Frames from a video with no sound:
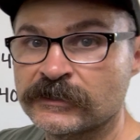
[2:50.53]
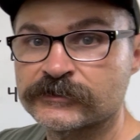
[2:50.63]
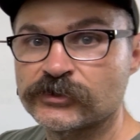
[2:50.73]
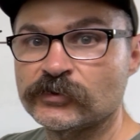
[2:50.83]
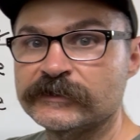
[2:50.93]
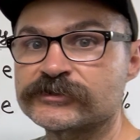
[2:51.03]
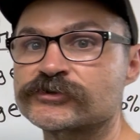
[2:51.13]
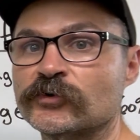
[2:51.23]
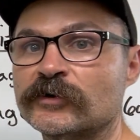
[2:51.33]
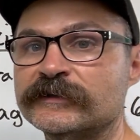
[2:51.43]
to
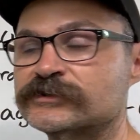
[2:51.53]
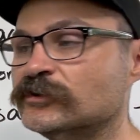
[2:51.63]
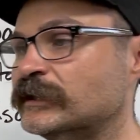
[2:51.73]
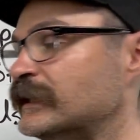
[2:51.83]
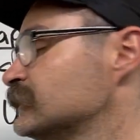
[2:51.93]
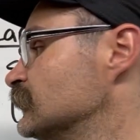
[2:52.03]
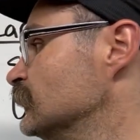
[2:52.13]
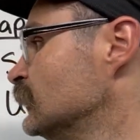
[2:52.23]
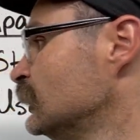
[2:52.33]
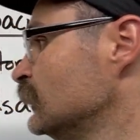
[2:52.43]
ensure that you're going to get
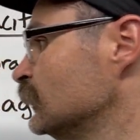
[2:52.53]
the